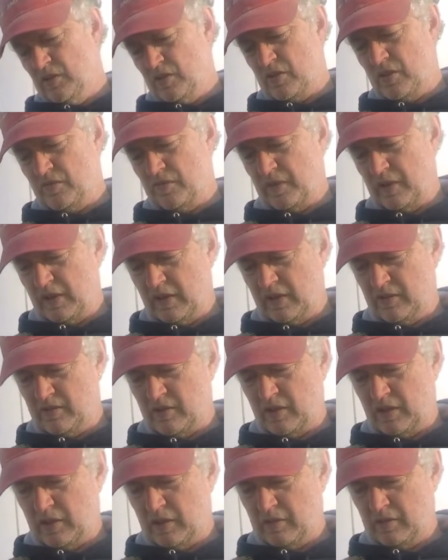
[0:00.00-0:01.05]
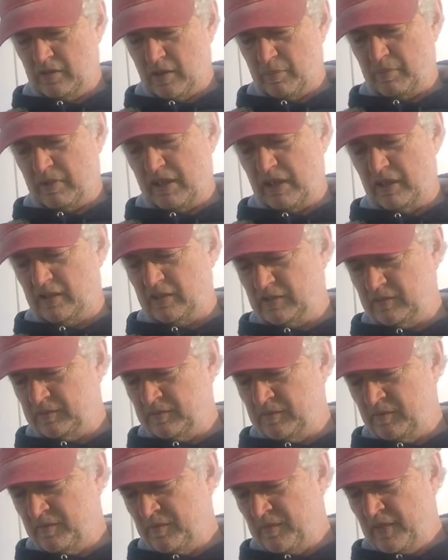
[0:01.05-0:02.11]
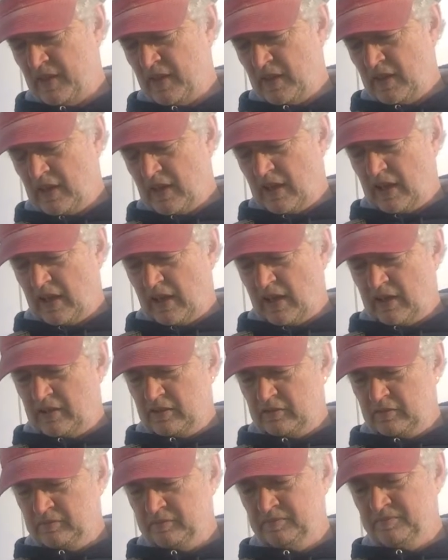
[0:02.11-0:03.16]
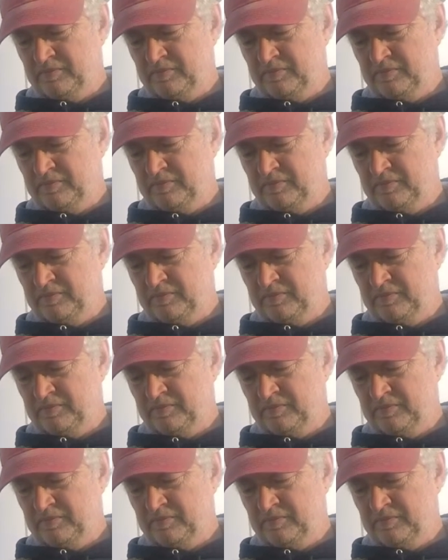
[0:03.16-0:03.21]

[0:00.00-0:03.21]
used the fitting as a pilot, and